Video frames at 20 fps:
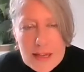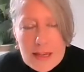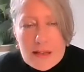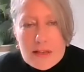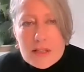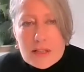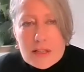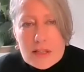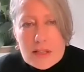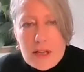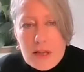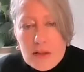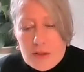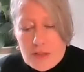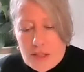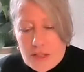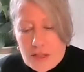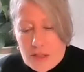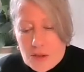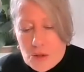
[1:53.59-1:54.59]
So the
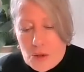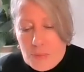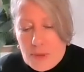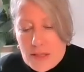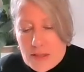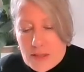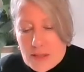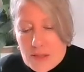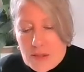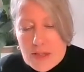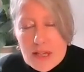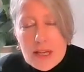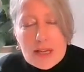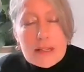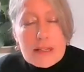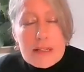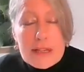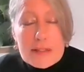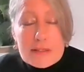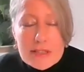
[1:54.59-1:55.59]
coach's job is to get
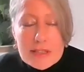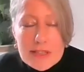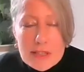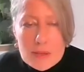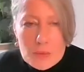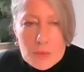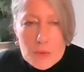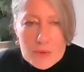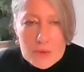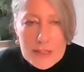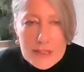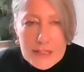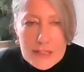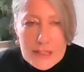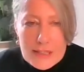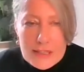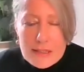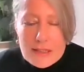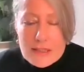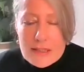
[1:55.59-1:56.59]
clarity on what that
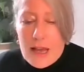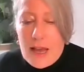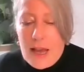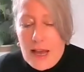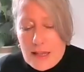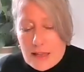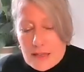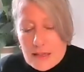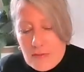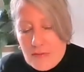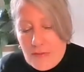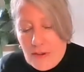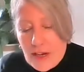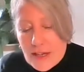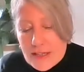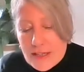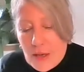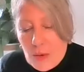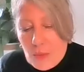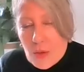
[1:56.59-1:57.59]
is and to
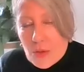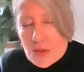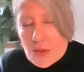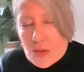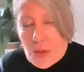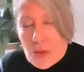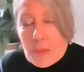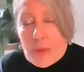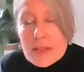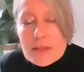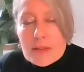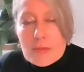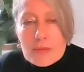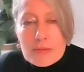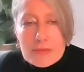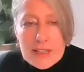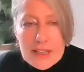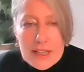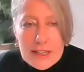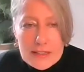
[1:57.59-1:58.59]
find out what's stopping them
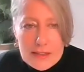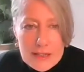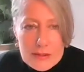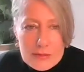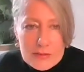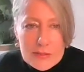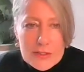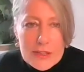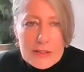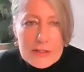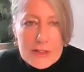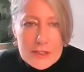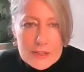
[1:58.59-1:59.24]
from getting there on their